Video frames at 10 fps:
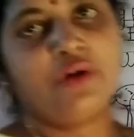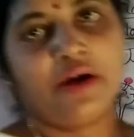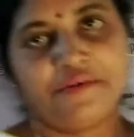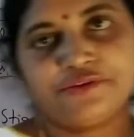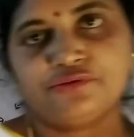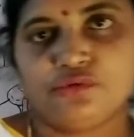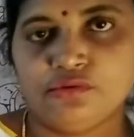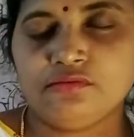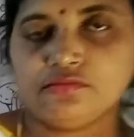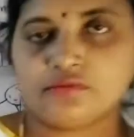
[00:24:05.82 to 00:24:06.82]
you have to
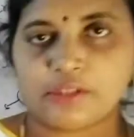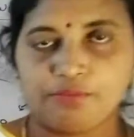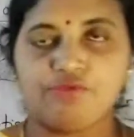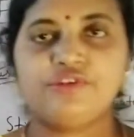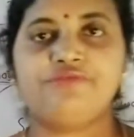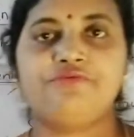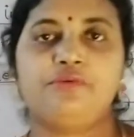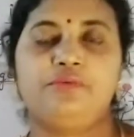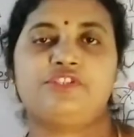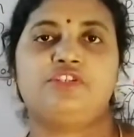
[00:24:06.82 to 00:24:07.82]
know some more
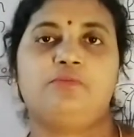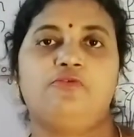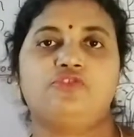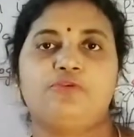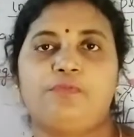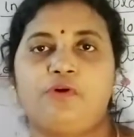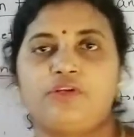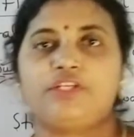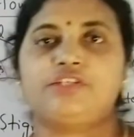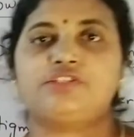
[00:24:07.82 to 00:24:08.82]
information about the
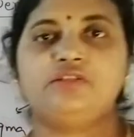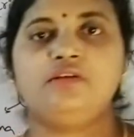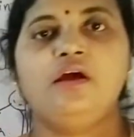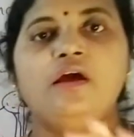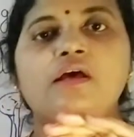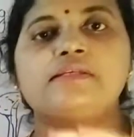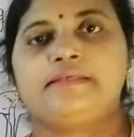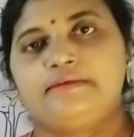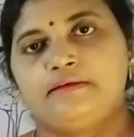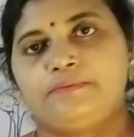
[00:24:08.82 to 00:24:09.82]
pollination.
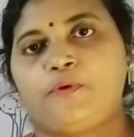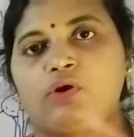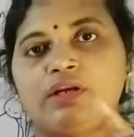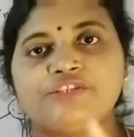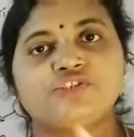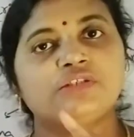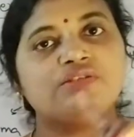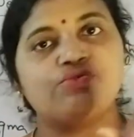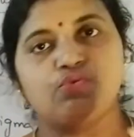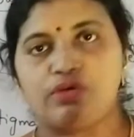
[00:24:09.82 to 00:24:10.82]
See,
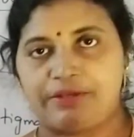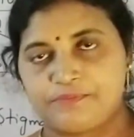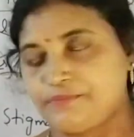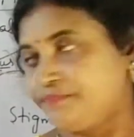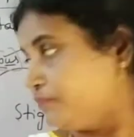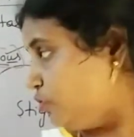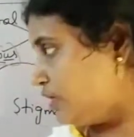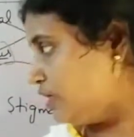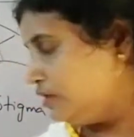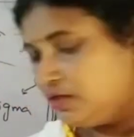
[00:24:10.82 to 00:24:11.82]
pollination is 2 types.
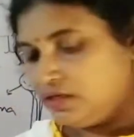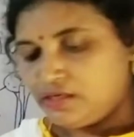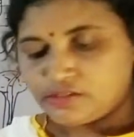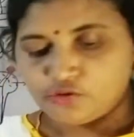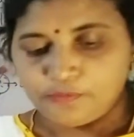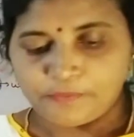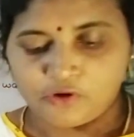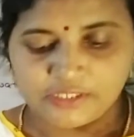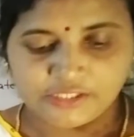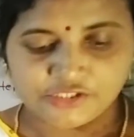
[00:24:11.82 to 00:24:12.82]
Okay, so
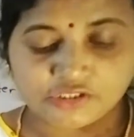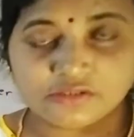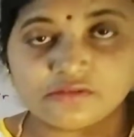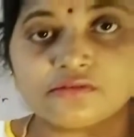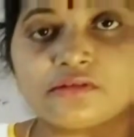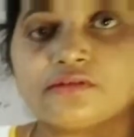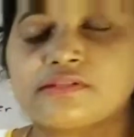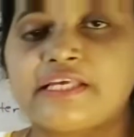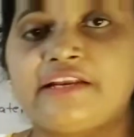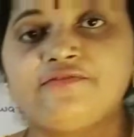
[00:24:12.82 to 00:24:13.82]
pollination,
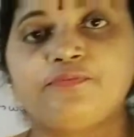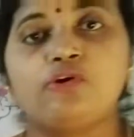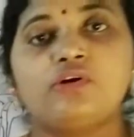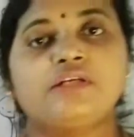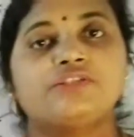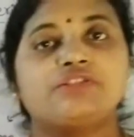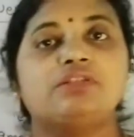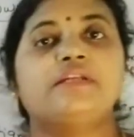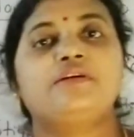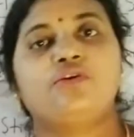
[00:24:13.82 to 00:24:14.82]

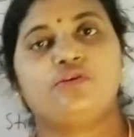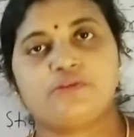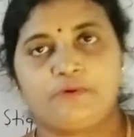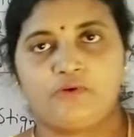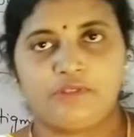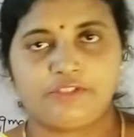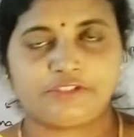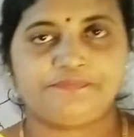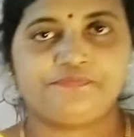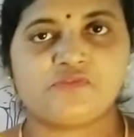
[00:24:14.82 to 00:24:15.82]
self-pollination and
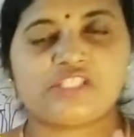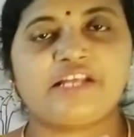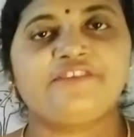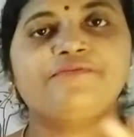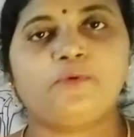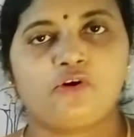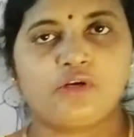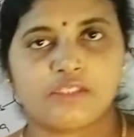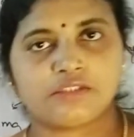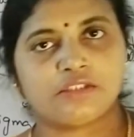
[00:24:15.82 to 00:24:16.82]
cross-pollination.
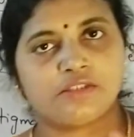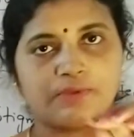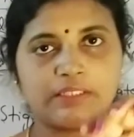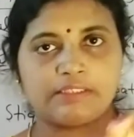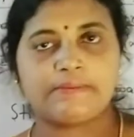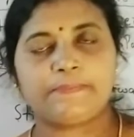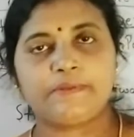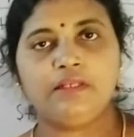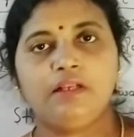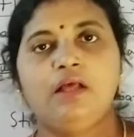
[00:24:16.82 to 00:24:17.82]
Self-pollination is very
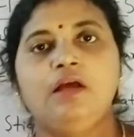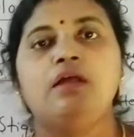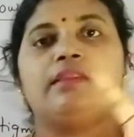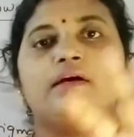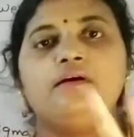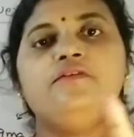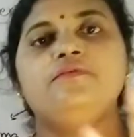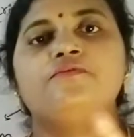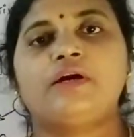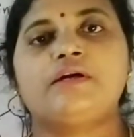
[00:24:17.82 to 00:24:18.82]
simple.
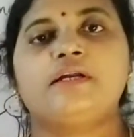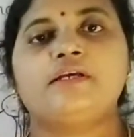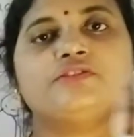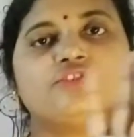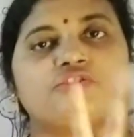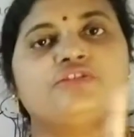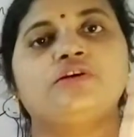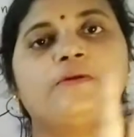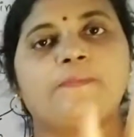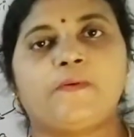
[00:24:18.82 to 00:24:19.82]
The
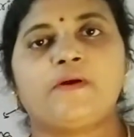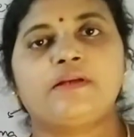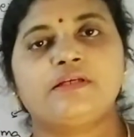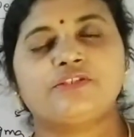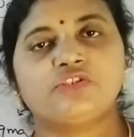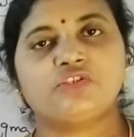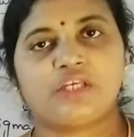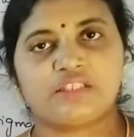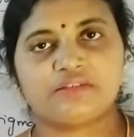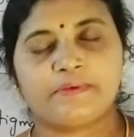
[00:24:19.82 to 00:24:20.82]
fertilization or the pollination
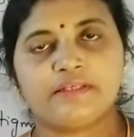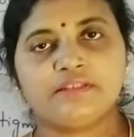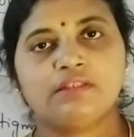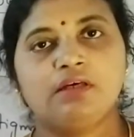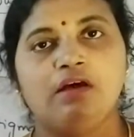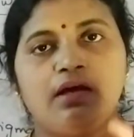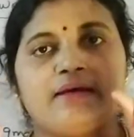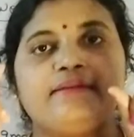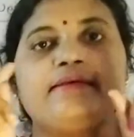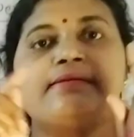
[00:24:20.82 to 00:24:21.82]
takes place
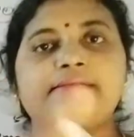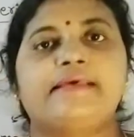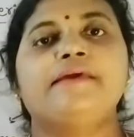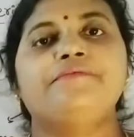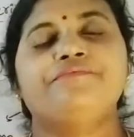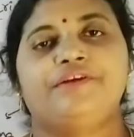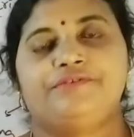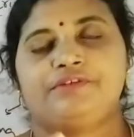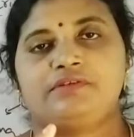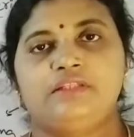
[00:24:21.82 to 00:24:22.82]
in the same
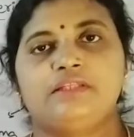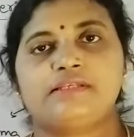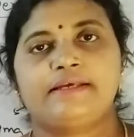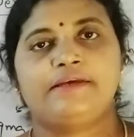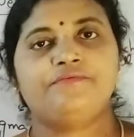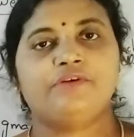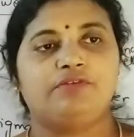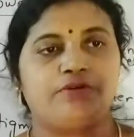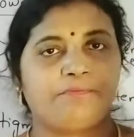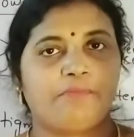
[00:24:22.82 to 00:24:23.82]
flower.
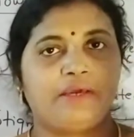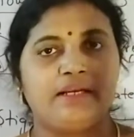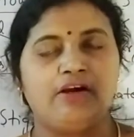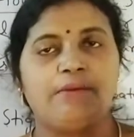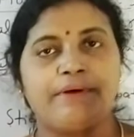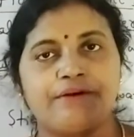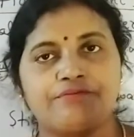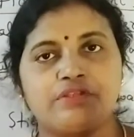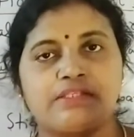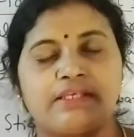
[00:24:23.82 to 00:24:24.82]
Male
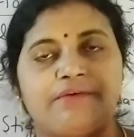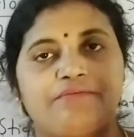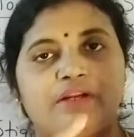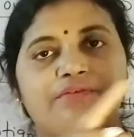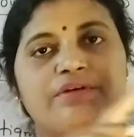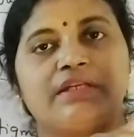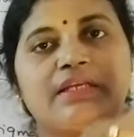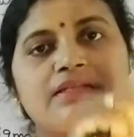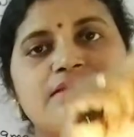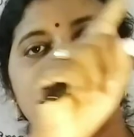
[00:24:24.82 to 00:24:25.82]
gamete of the same flower
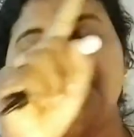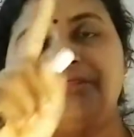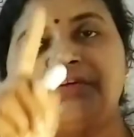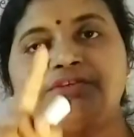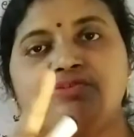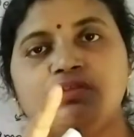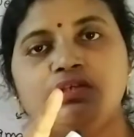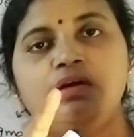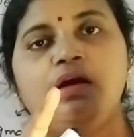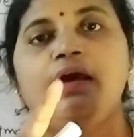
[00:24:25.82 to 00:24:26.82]
is shifted to
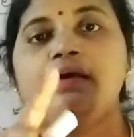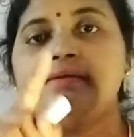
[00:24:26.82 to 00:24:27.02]
the